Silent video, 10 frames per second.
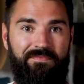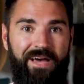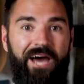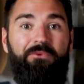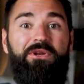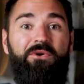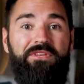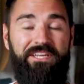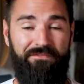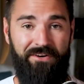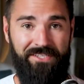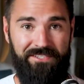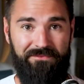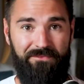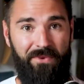How do we know the
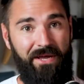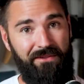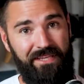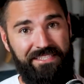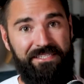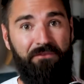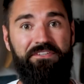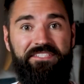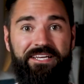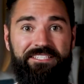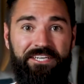difference? Well, let's self-assess